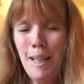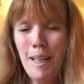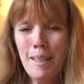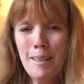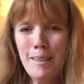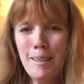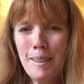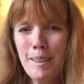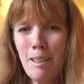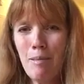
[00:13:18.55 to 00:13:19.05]

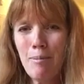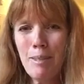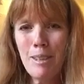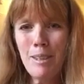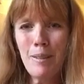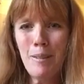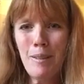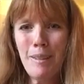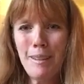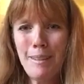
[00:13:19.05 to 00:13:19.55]
at some
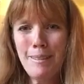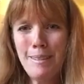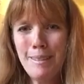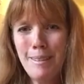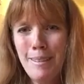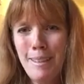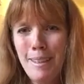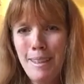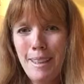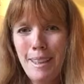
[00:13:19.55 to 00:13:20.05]
resort
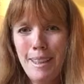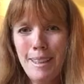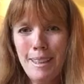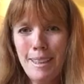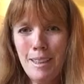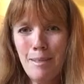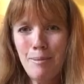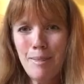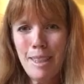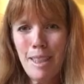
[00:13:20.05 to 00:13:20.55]
in
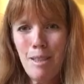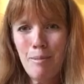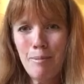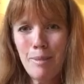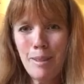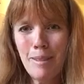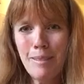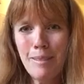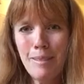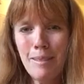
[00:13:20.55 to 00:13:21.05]

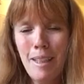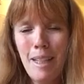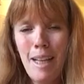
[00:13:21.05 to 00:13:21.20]
September.